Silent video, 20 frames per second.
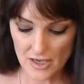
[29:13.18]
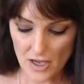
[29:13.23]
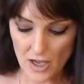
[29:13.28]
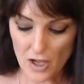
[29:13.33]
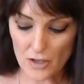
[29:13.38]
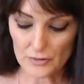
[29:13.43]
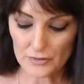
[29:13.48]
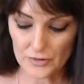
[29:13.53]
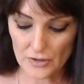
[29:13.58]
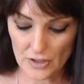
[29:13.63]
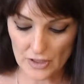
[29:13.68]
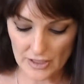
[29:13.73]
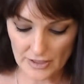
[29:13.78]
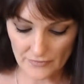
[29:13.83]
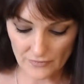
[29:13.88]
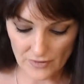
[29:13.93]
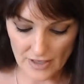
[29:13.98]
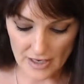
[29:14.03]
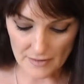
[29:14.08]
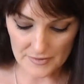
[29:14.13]

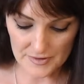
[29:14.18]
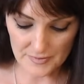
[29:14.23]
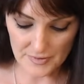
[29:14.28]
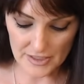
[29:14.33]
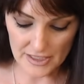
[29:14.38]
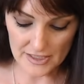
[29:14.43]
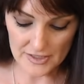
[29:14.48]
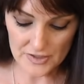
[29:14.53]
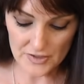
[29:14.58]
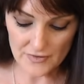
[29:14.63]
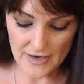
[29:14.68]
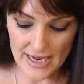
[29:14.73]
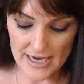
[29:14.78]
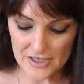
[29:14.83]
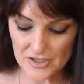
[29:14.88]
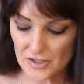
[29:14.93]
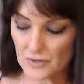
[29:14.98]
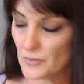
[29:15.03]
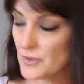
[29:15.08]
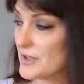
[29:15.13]
alternative realms but
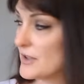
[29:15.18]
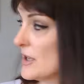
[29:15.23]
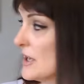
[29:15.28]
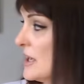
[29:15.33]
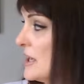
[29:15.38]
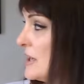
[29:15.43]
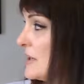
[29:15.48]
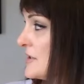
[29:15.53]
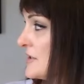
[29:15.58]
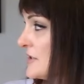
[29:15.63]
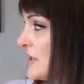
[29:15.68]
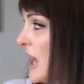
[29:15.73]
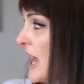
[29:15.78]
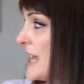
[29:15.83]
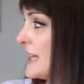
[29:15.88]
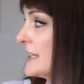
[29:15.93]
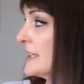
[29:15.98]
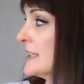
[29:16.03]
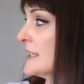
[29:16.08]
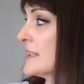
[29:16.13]
interaction with
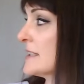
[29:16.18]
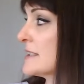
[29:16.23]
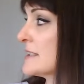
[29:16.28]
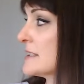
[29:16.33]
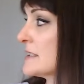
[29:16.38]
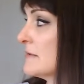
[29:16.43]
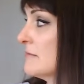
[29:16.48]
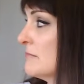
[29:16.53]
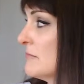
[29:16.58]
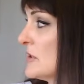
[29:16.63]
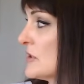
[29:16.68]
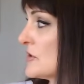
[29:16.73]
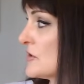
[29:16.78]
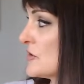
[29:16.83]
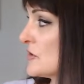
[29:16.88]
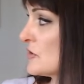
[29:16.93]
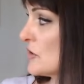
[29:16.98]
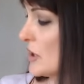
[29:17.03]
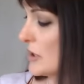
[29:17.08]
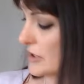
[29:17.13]
psychics
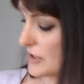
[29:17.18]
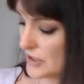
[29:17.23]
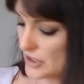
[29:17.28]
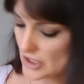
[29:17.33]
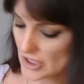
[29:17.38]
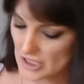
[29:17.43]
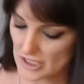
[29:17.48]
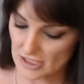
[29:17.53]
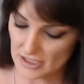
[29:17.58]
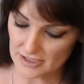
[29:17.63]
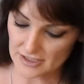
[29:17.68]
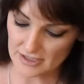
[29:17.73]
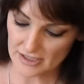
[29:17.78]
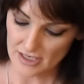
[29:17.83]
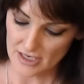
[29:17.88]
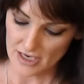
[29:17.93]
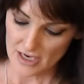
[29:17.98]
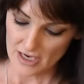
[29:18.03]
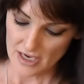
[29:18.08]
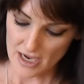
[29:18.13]
astrologers
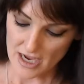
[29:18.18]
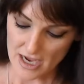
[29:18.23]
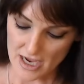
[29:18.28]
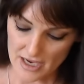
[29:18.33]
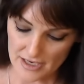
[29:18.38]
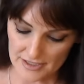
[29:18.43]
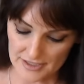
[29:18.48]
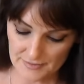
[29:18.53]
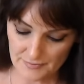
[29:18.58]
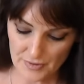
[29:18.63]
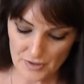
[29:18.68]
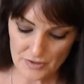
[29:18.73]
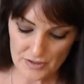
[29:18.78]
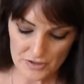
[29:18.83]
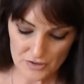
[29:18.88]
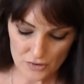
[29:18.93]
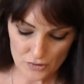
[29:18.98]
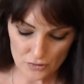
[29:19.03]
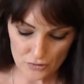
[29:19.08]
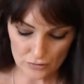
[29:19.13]
uh,
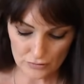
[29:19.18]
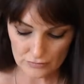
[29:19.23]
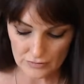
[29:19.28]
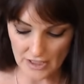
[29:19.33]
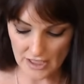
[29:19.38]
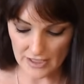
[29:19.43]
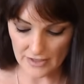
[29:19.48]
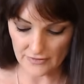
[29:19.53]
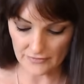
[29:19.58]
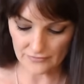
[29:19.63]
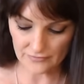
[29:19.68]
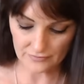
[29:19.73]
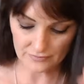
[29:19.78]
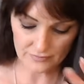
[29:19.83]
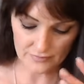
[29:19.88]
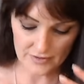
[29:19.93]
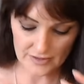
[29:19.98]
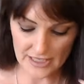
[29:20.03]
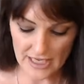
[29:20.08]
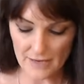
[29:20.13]
spiritual kind of
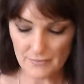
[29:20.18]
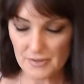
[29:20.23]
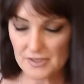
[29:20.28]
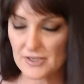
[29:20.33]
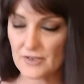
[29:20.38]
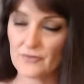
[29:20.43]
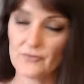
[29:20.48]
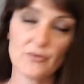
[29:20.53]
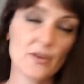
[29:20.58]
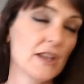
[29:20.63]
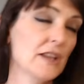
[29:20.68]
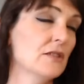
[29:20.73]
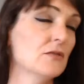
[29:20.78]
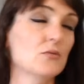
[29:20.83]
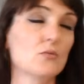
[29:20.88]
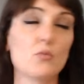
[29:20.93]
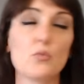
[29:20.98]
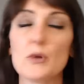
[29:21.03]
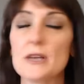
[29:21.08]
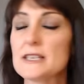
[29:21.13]
keepers of
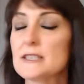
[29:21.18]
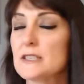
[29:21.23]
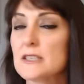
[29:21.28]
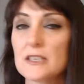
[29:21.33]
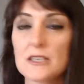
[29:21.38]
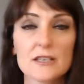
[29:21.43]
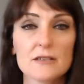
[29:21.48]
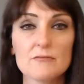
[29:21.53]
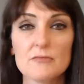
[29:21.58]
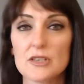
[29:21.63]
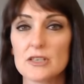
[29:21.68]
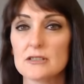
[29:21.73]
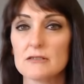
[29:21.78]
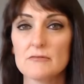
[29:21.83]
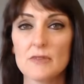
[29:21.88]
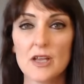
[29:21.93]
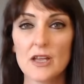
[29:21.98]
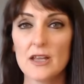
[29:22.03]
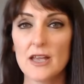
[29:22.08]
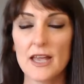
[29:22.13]
hidden wisdom
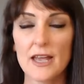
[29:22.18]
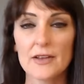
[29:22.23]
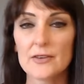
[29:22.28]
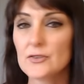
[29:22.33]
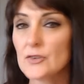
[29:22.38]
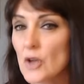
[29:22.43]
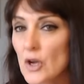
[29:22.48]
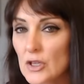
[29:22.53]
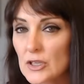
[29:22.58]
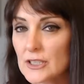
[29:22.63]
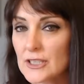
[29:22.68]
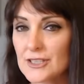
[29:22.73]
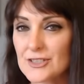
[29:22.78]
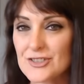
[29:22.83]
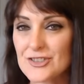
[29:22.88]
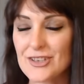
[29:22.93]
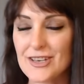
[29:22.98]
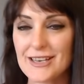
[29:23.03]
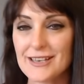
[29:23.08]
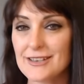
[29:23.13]
and, and
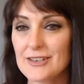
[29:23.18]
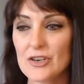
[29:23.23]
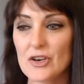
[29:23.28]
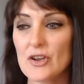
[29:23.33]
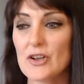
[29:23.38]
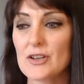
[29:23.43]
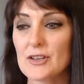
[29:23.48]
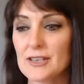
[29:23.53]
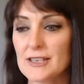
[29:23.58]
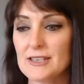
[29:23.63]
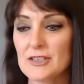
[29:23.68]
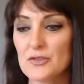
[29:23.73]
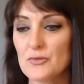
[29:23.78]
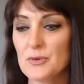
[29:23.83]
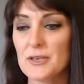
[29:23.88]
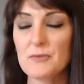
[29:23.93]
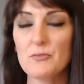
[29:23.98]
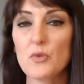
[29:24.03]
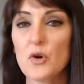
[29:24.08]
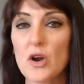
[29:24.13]
knowledge, you know, you'll
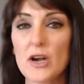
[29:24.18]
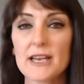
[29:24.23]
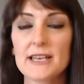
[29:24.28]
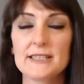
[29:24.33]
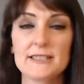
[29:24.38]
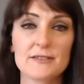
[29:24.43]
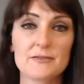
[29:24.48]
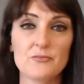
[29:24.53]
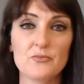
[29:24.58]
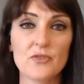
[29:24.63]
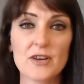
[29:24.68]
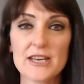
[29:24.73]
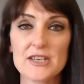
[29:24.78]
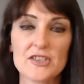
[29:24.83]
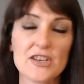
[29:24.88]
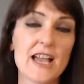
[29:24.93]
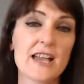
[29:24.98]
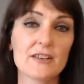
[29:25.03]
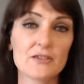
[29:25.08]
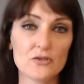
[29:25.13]
be wanting to
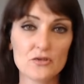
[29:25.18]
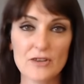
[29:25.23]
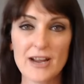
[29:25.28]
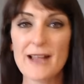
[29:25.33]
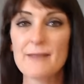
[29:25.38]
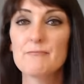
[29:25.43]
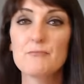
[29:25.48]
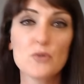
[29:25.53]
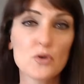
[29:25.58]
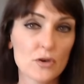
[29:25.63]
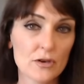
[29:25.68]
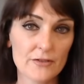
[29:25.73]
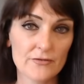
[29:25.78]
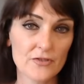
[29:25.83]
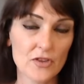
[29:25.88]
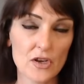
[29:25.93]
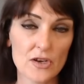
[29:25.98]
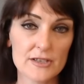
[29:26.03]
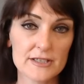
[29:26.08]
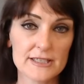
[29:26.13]
reach out and grab more
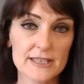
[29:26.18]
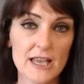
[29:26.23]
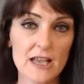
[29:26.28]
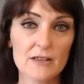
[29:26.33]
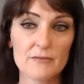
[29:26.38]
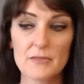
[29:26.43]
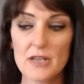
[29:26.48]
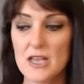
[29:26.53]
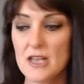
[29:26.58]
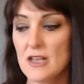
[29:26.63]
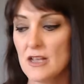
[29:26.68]
of those now.